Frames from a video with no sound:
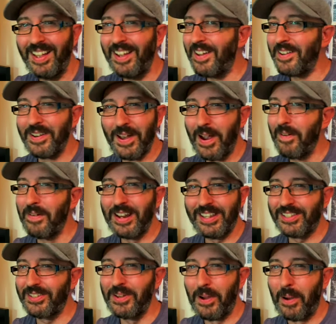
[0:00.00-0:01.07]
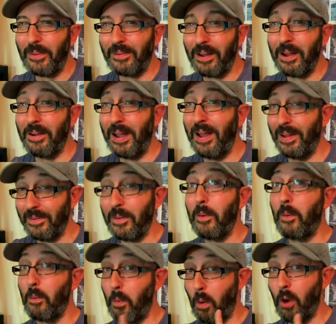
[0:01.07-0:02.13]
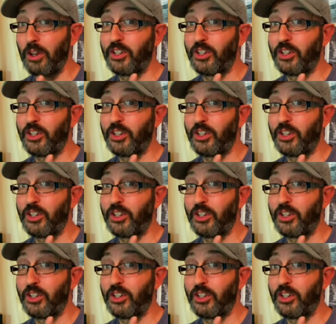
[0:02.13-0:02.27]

No, it's not. Watch